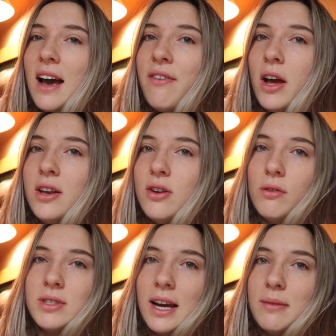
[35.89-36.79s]
I've had
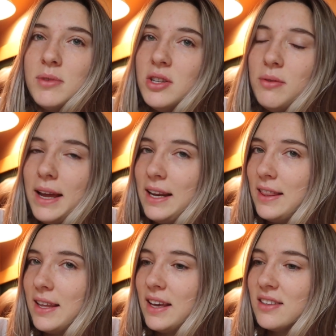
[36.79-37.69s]
no time to do
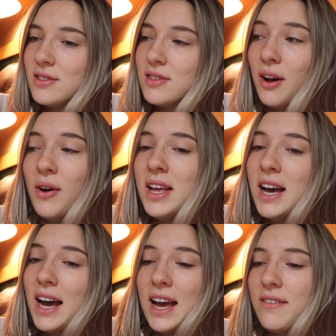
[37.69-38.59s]
anything. So
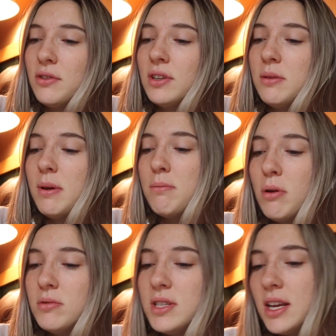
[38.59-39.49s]
I haven't really been
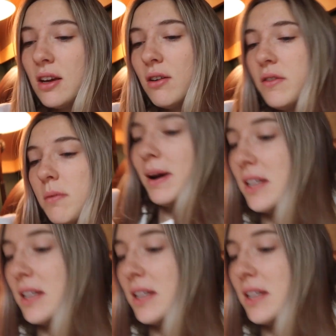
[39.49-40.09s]
posting over the